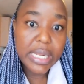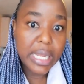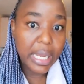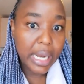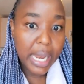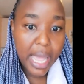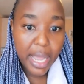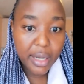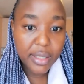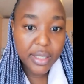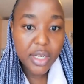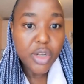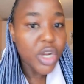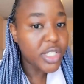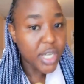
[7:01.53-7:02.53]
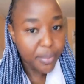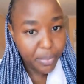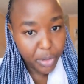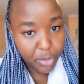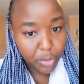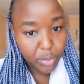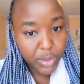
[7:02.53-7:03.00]
neglect, not
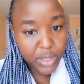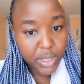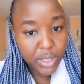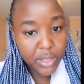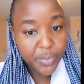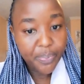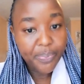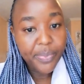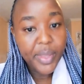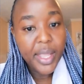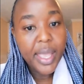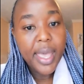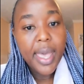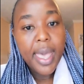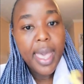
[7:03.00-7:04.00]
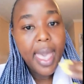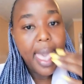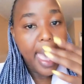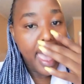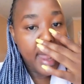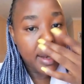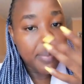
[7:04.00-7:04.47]
abuse.
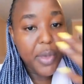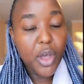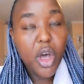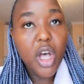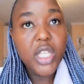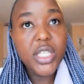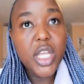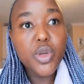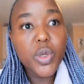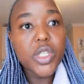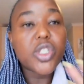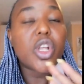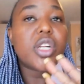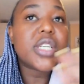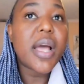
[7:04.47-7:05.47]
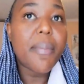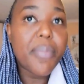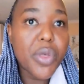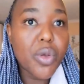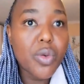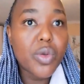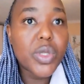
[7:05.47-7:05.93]
And because it was not
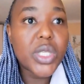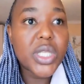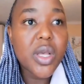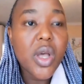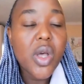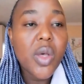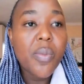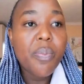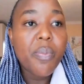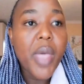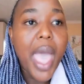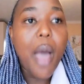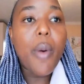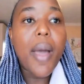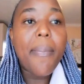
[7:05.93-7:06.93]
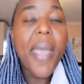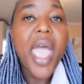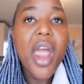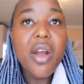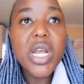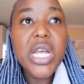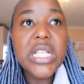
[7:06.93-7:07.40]
abuse, our
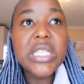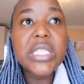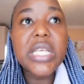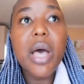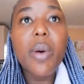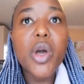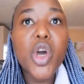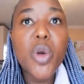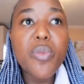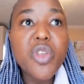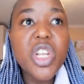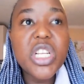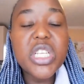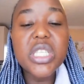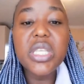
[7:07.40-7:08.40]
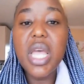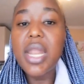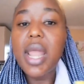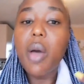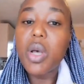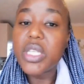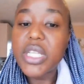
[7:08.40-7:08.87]
parents, our communities,
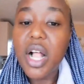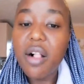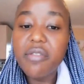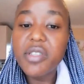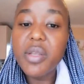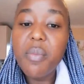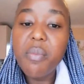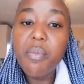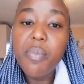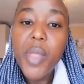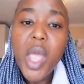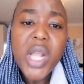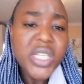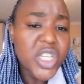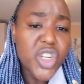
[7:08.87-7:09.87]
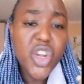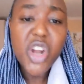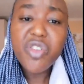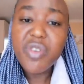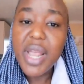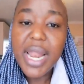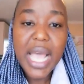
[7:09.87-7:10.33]
and ourselves did
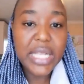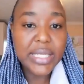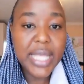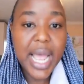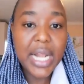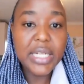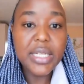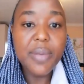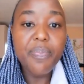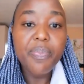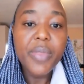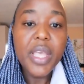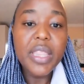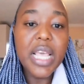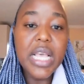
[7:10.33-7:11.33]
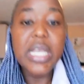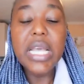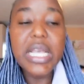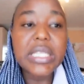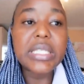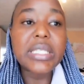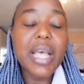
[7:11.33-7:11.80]
not realize that there
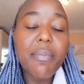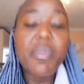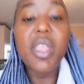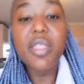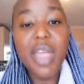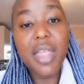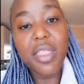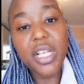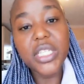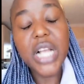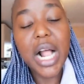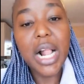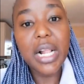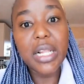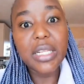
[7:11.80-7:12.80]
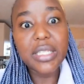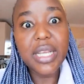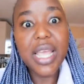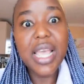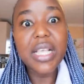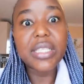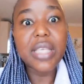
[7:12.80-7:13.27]
is something that the child
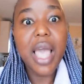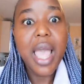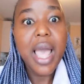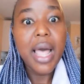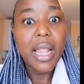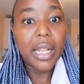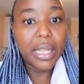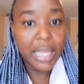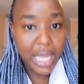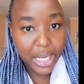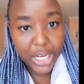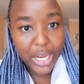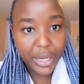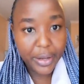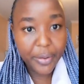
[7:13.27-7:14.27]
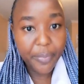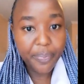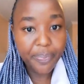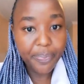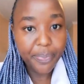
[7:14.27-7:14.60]
is lacking